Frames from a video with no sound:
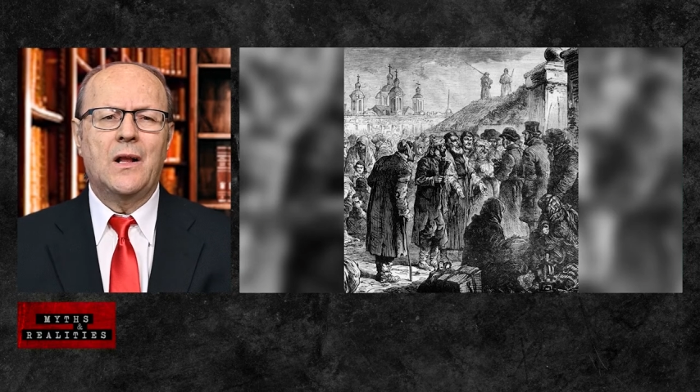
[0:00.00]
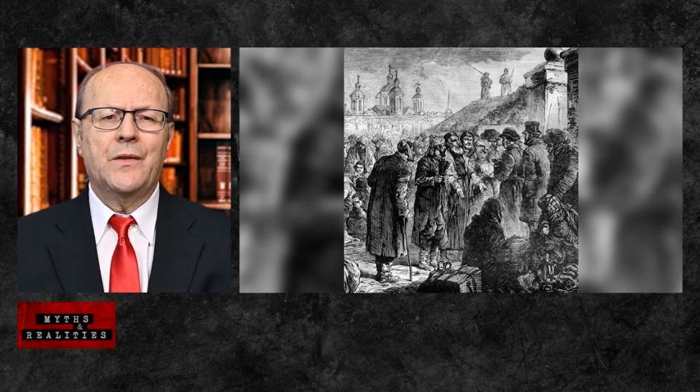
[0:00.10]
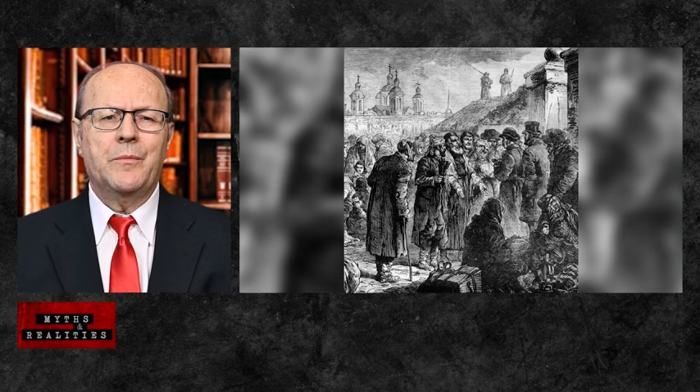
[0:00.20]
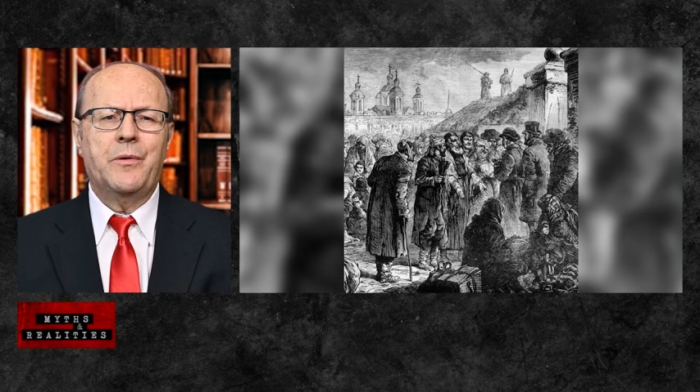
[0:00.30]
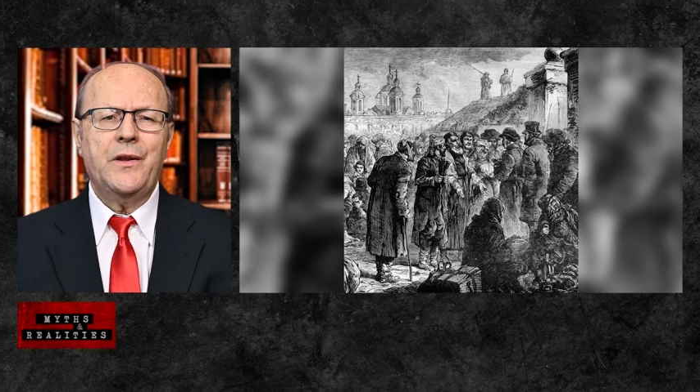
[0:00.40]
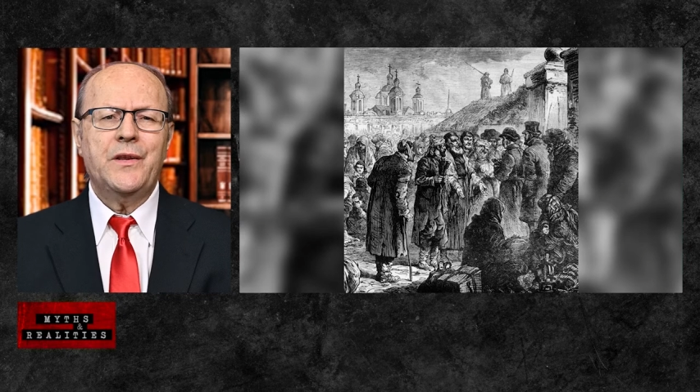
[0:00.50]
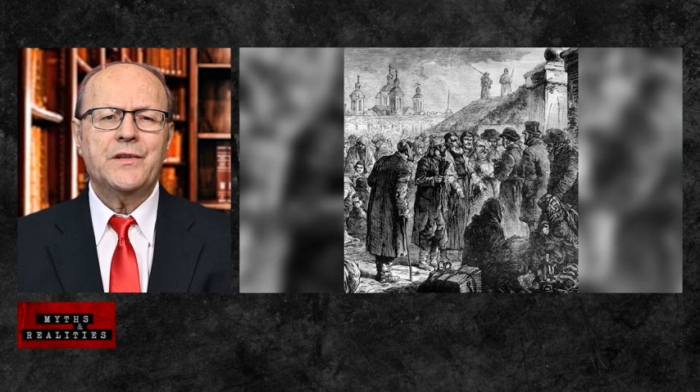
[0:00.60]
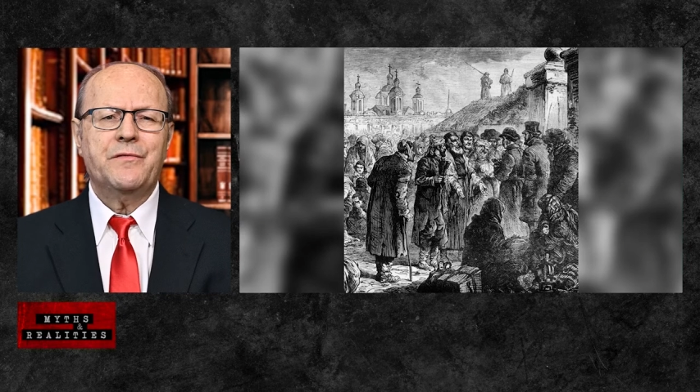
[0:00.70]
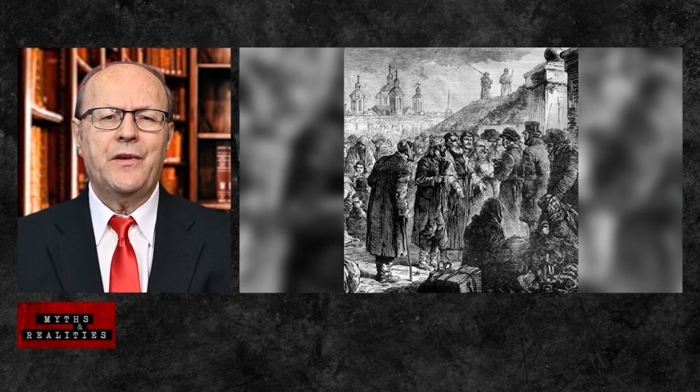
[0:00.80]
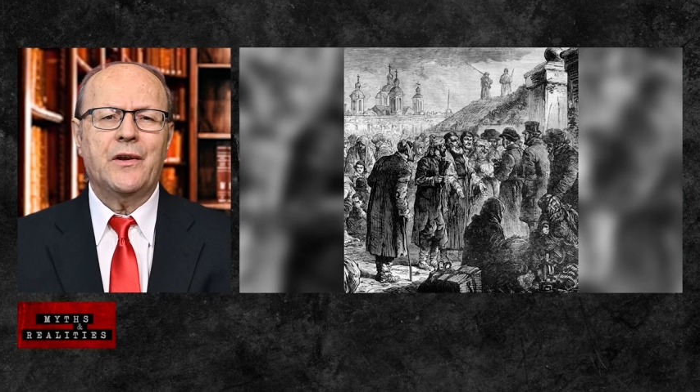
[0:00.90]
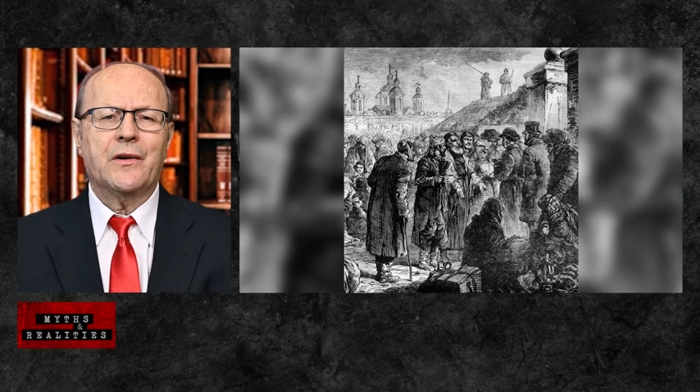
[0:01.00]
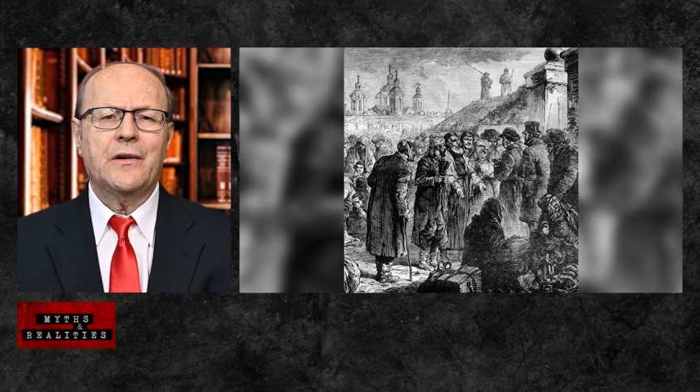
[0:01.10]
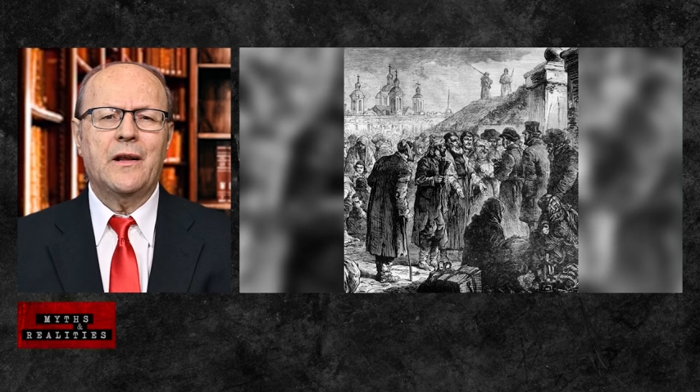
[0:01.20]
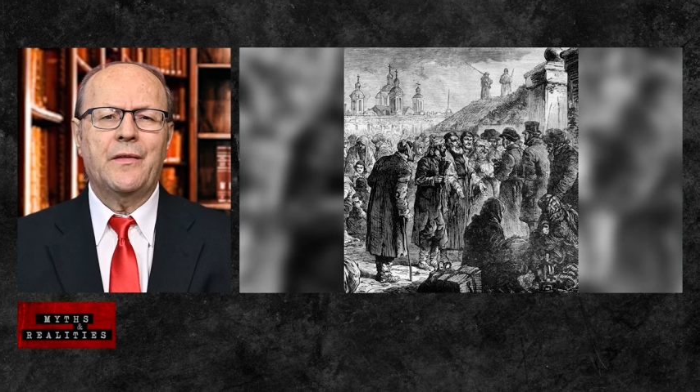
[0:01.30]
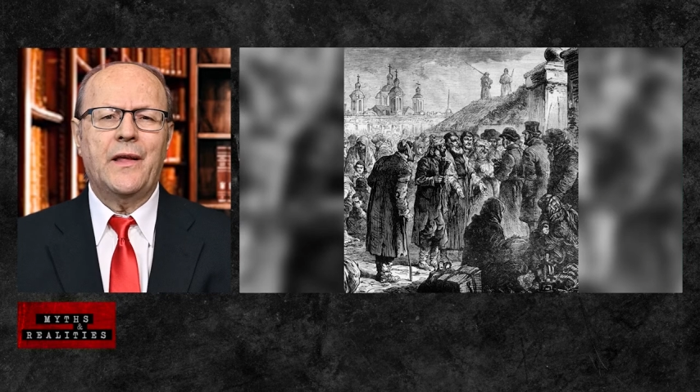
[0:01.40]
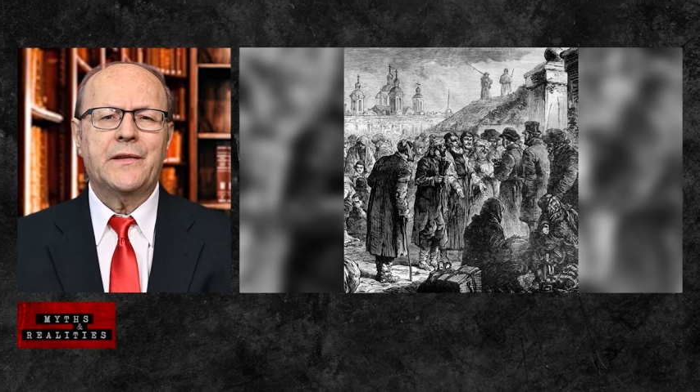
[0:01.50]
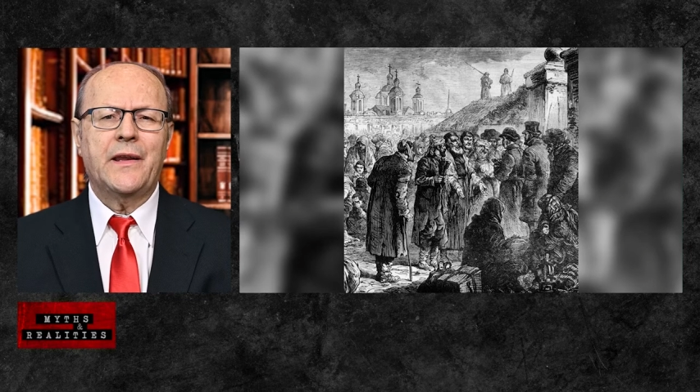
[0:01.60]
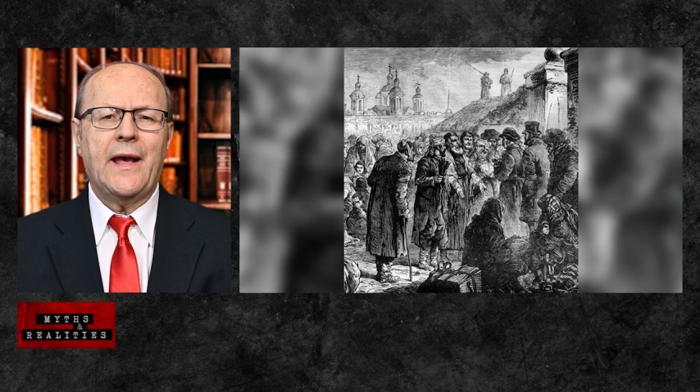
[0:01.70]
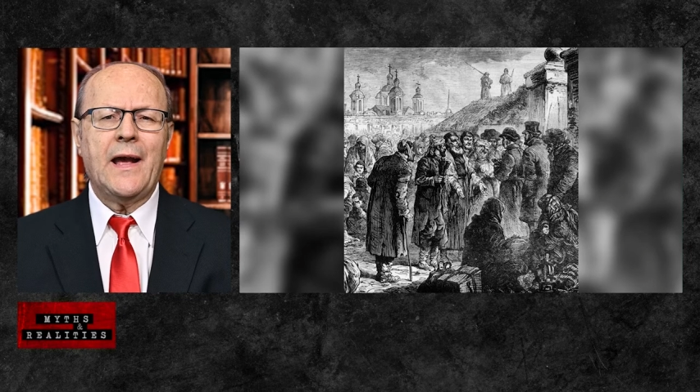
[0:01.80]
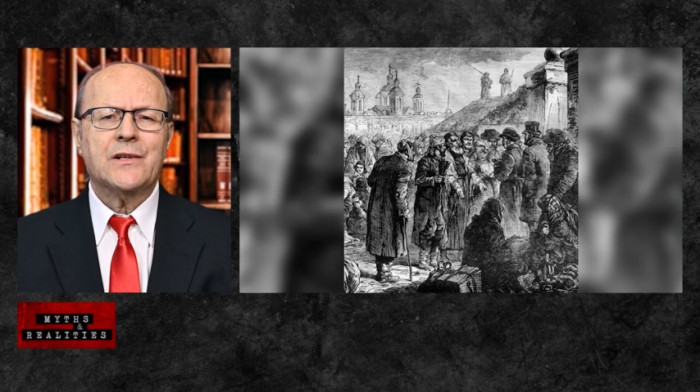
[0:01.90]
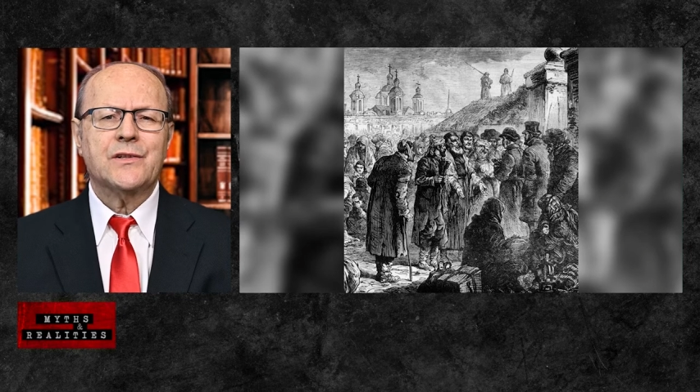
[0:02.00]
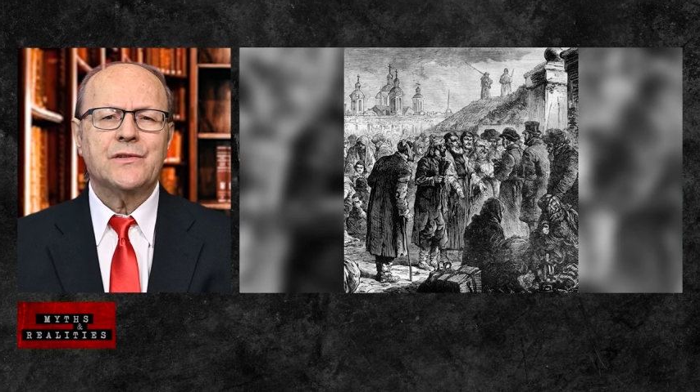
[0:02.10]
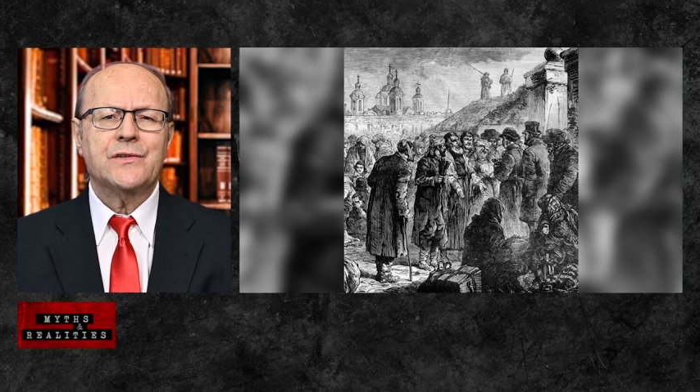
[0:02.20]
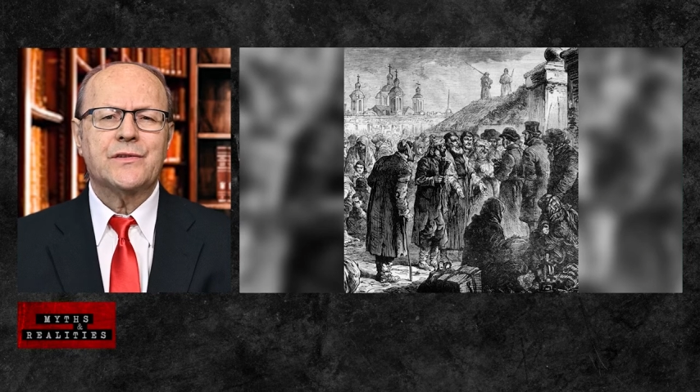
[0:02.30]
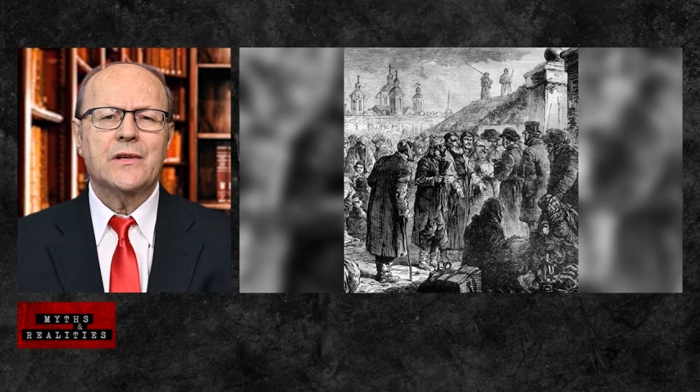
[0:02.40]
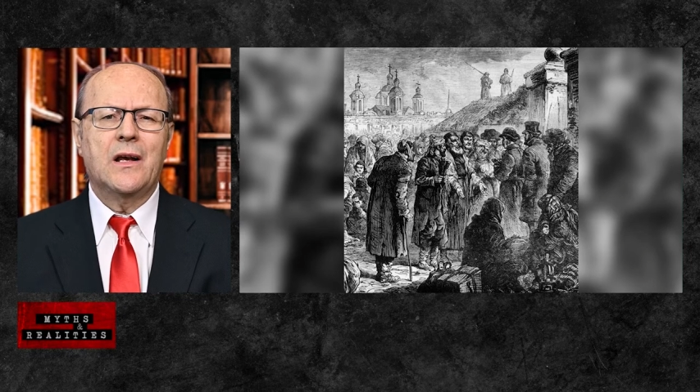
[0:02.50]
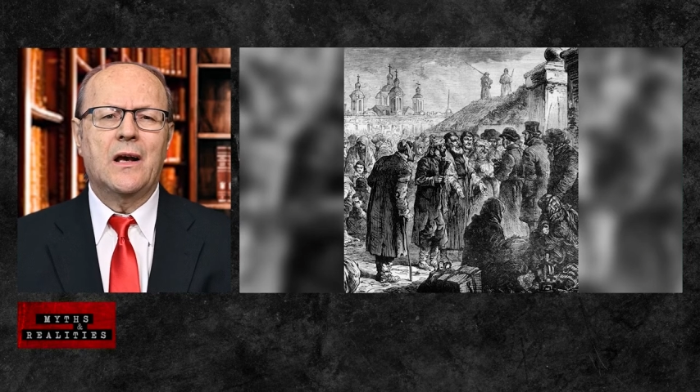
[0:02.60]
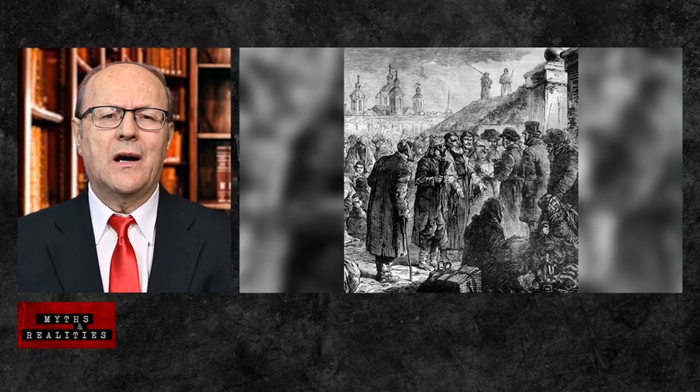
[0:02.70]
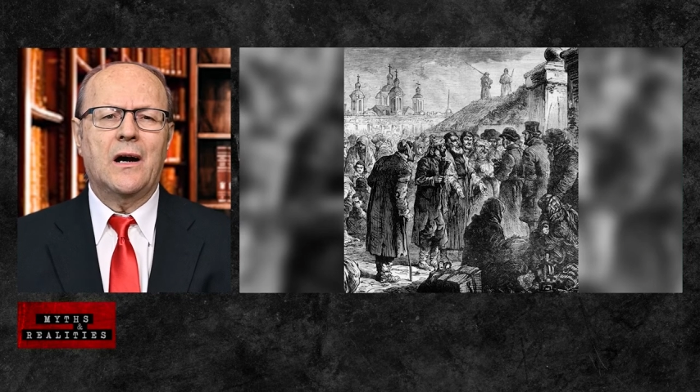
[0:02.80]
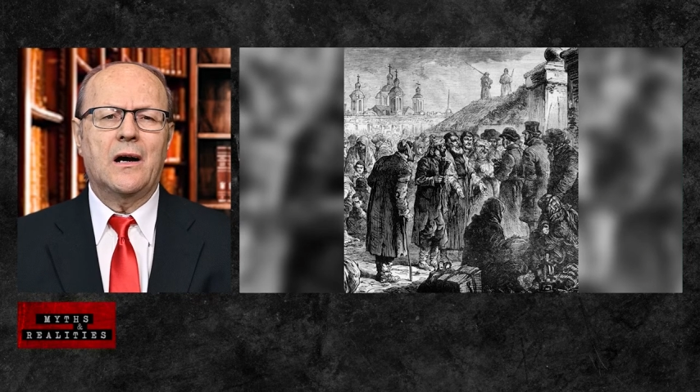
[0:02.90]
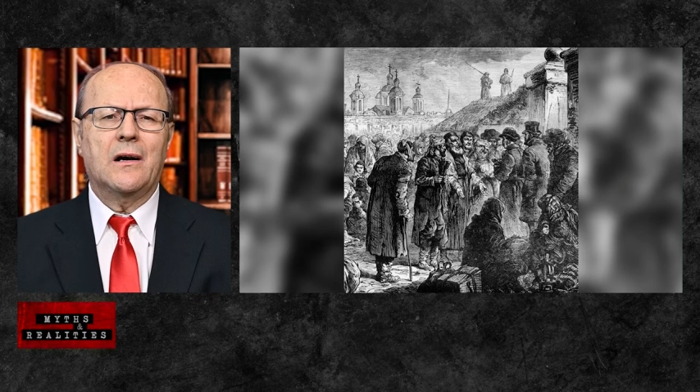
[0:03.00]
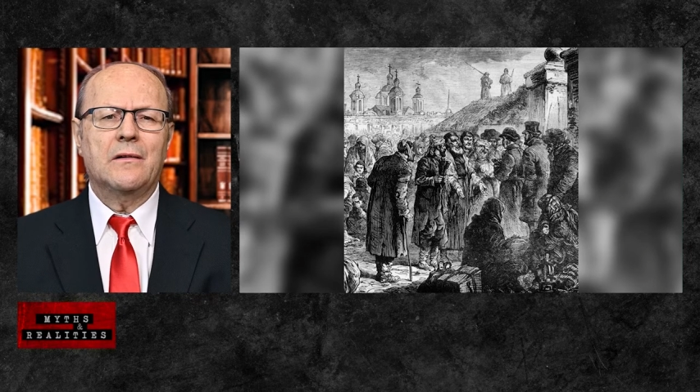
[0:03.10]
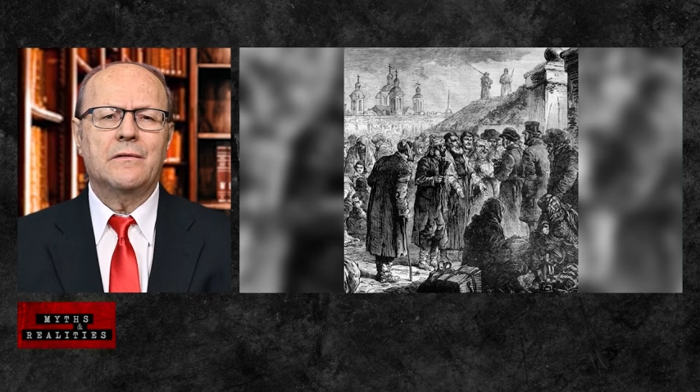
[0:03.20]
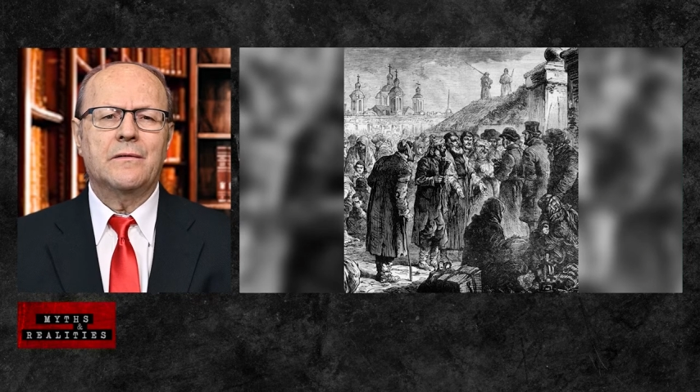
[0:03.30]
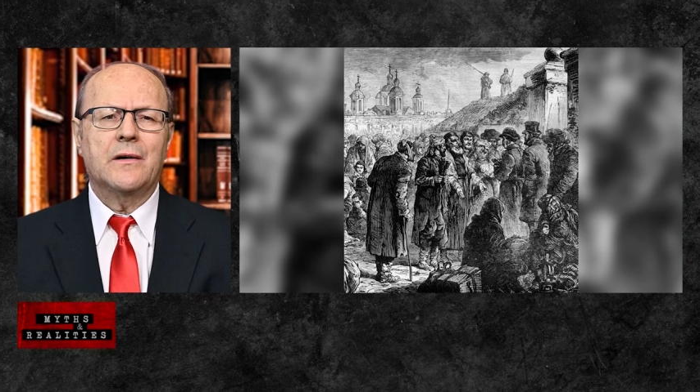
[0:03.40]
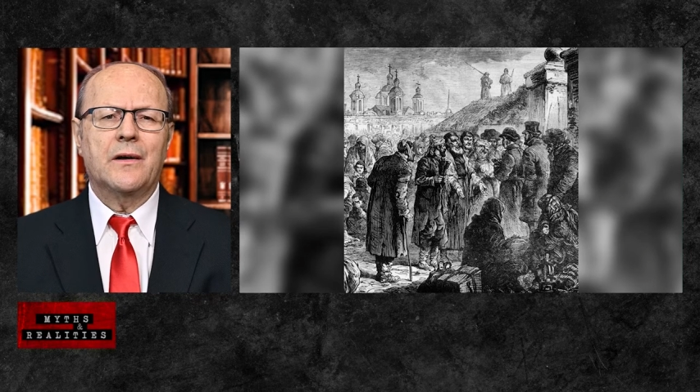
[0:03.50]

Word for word: The British feared that the actions of